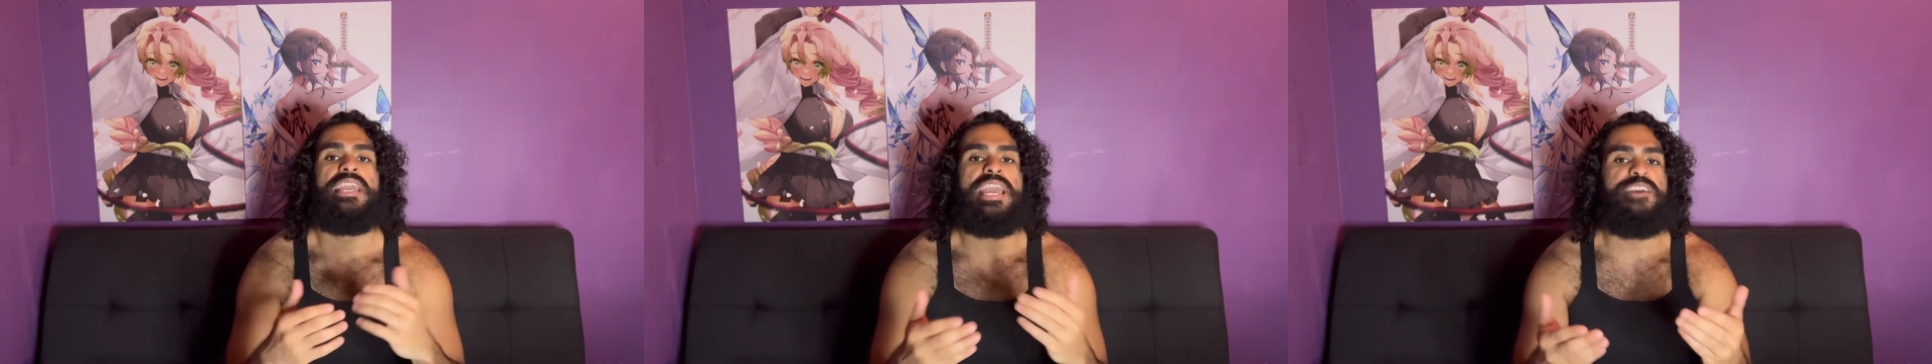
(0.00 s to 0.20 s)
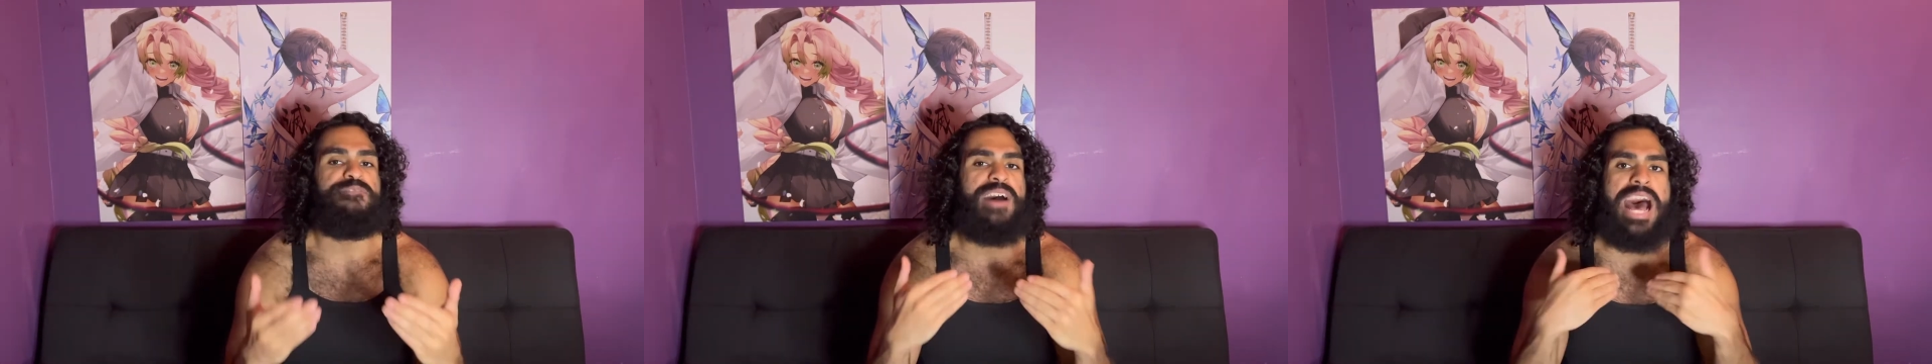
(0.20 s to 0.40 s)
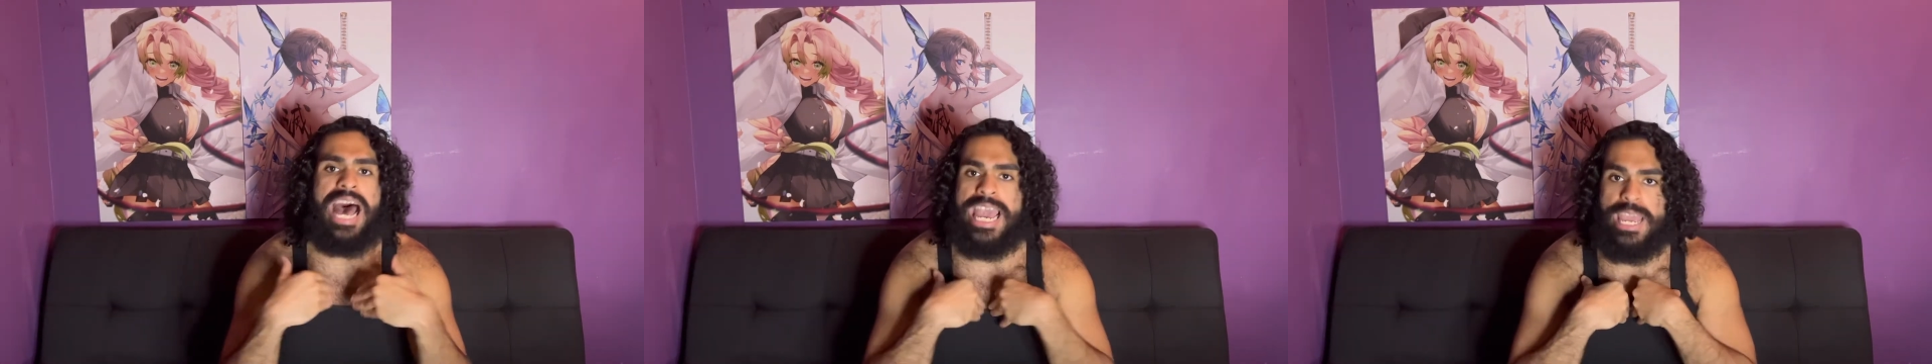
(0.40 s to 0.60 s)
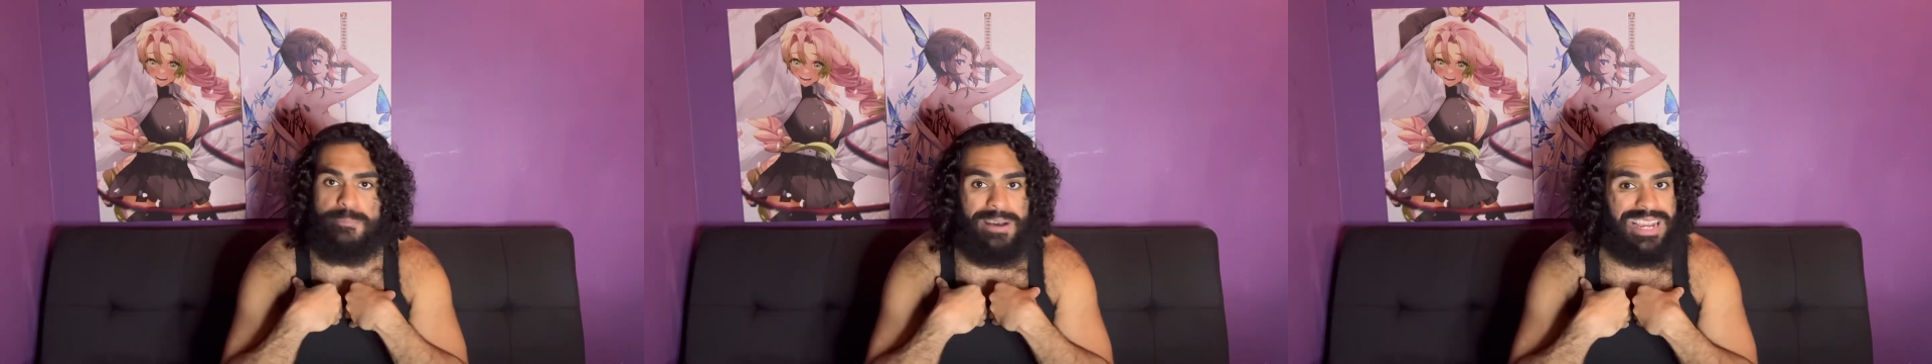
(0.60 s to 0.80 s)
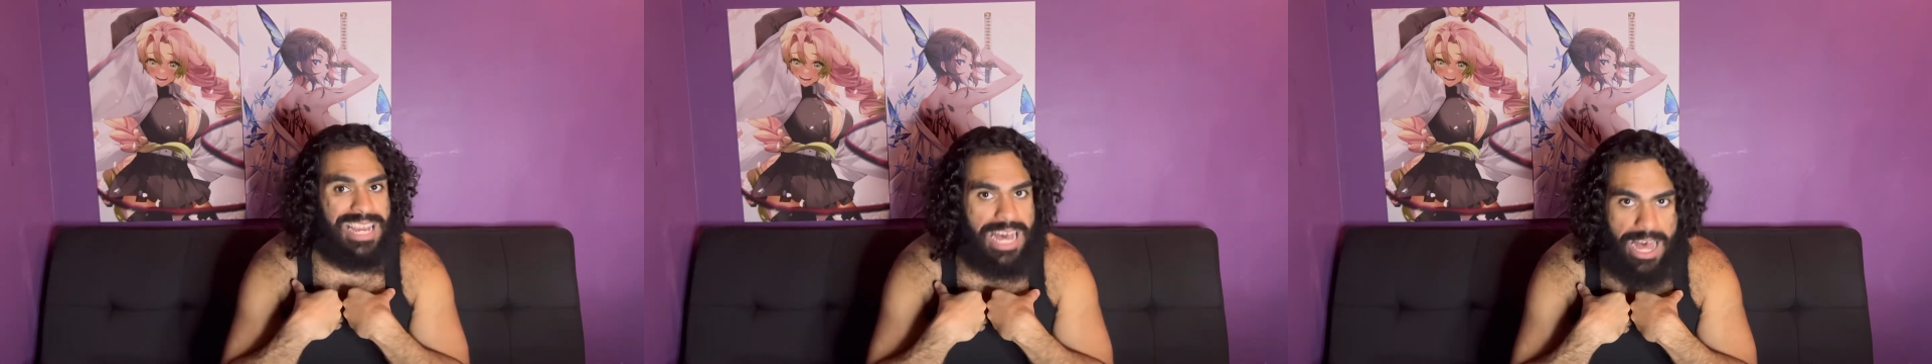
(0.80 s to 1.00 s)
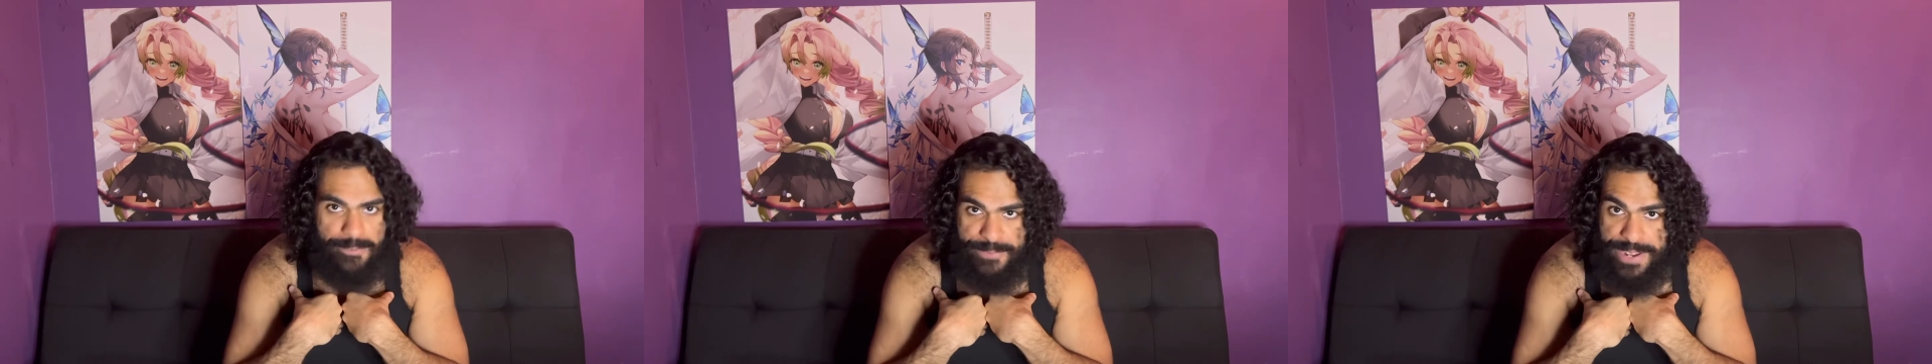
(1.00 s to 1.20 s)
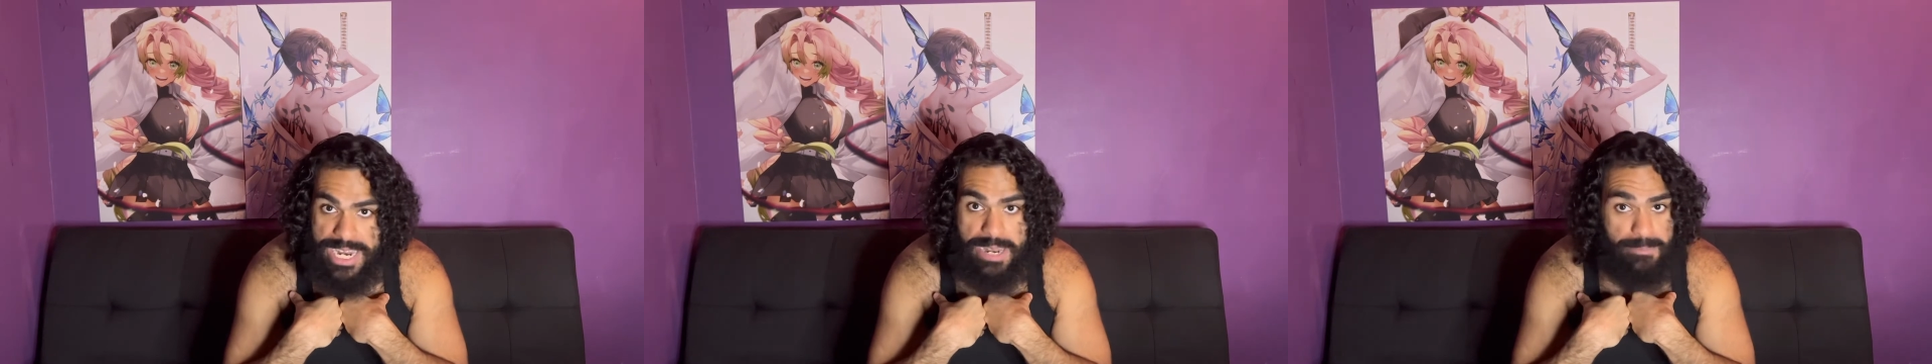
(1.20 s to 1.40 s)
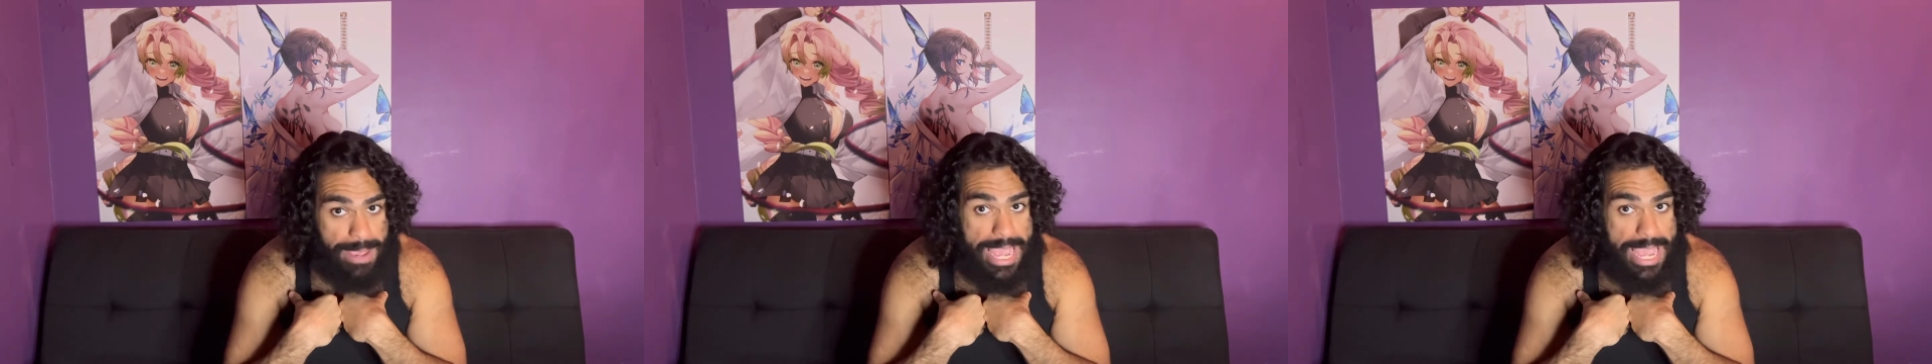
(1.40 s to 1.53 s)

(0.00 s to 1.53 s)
If I am a confident